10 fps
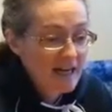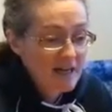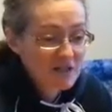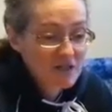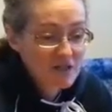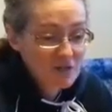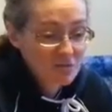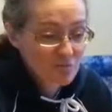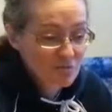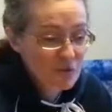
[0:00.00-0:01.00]
it's
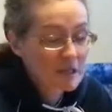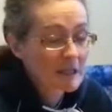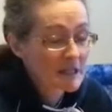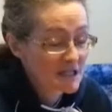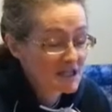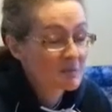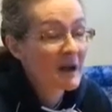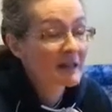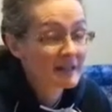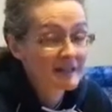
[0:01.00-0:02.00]
really
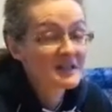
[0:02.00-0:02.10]
smelling.